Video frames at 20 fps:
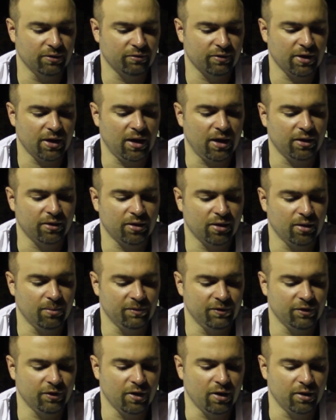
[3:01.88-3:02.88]
of God
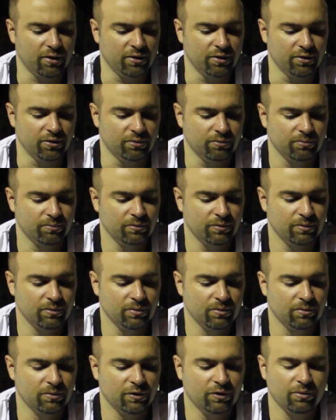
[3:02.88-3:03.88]
comes on you.
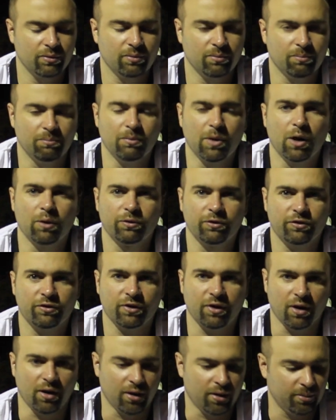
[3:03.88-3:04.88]
Most
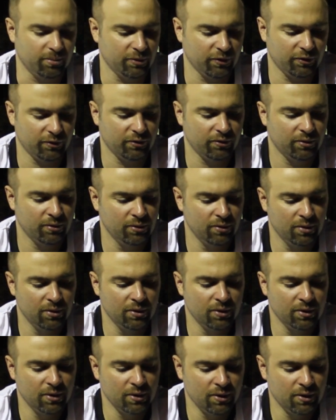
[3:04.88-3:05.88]
times.
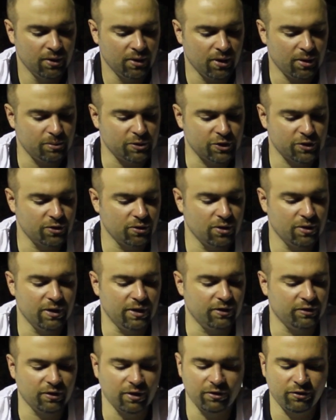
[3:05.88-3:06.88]
I'm sure
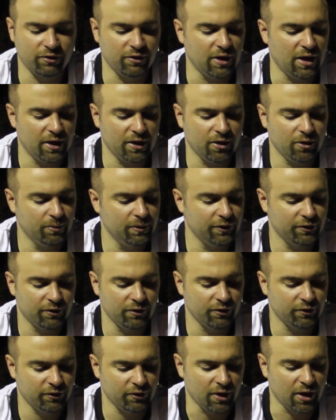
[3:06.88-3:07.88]
that it's not always
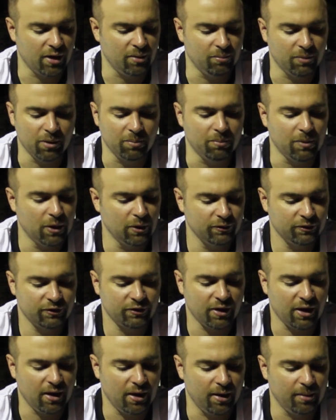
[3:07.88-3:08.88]
the same, but most
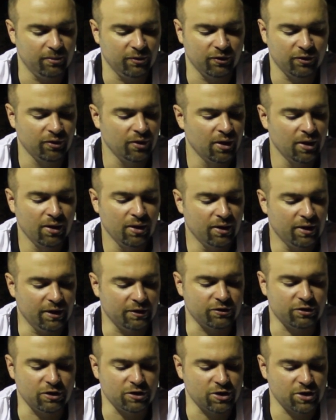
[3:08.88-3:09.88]
times
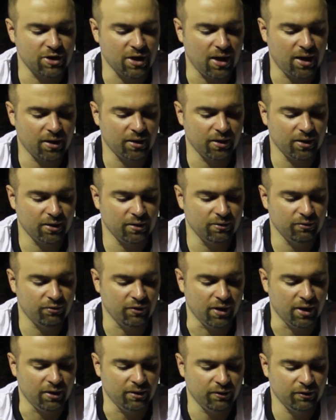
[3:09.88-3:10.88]
it's a shocking
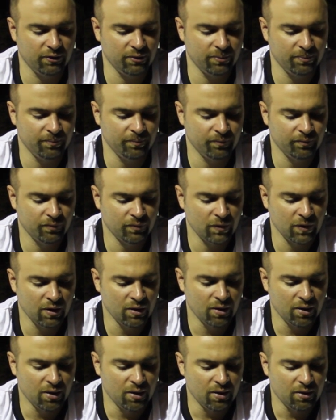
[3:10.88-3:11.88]
event.
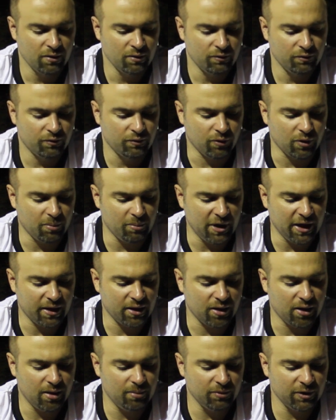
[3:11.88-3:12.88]
For my
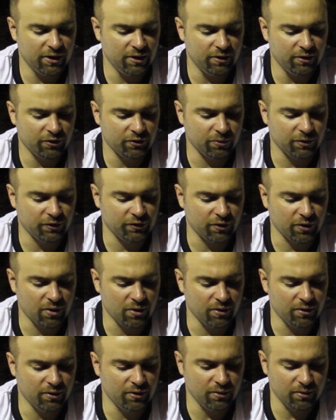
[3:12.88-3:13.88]
comeliness was
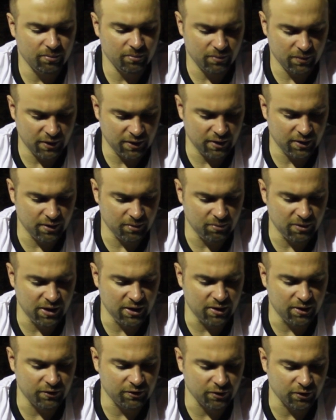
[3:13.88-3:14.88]
turned in
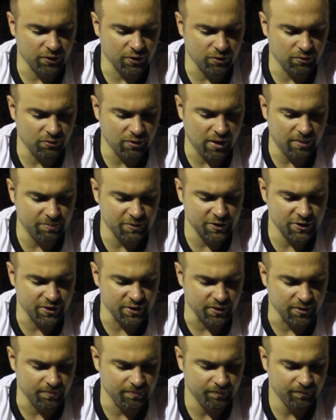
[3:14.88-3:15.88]
me into
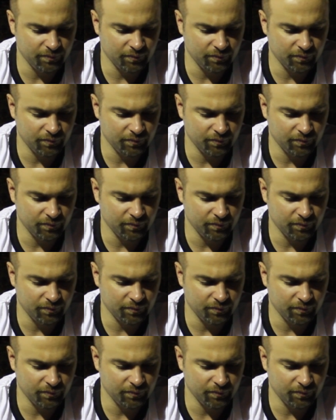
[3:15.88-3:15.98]
corruption,